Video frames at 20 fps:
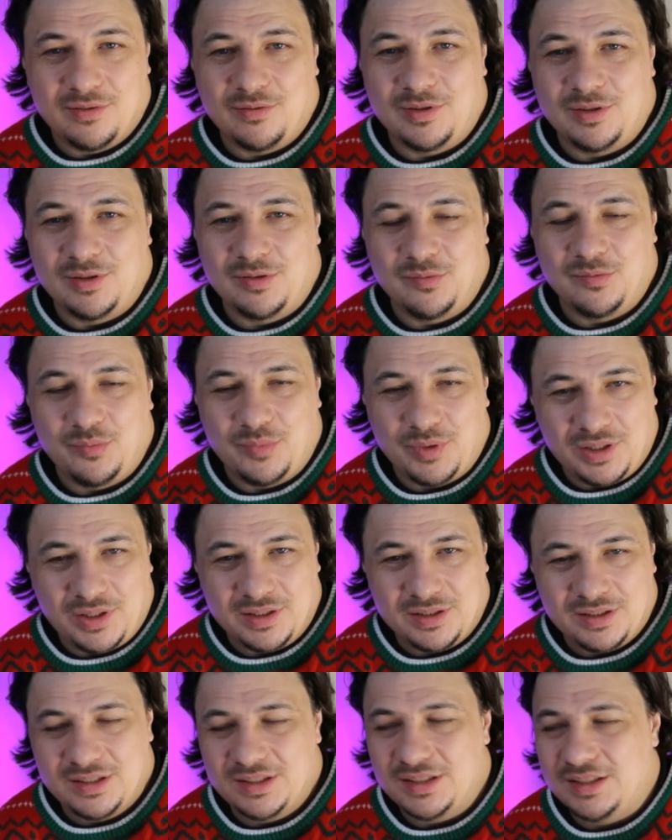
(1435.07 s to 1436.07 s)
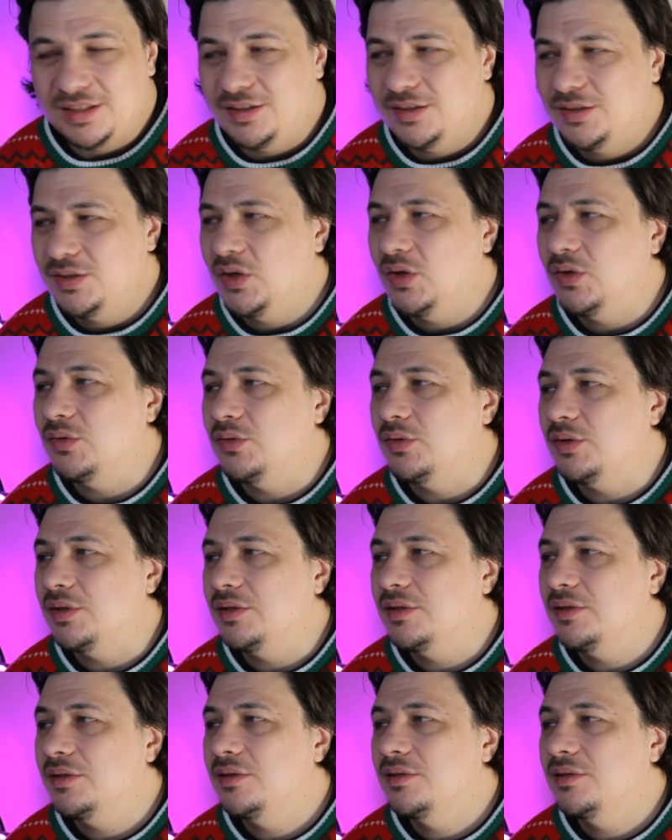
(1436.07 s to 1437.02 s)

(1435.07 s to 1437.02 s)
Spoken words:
in peace, and so on.